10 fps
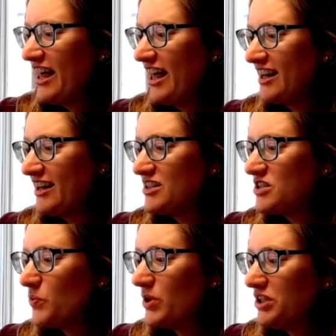
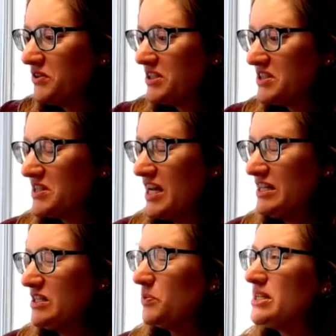And
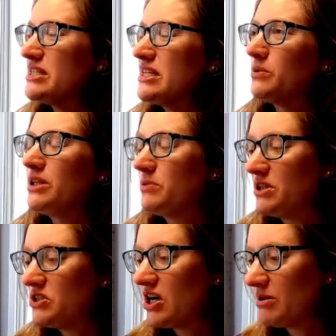the reason I really
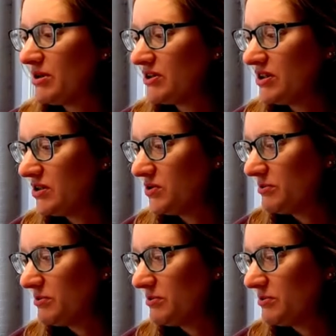want to talk about the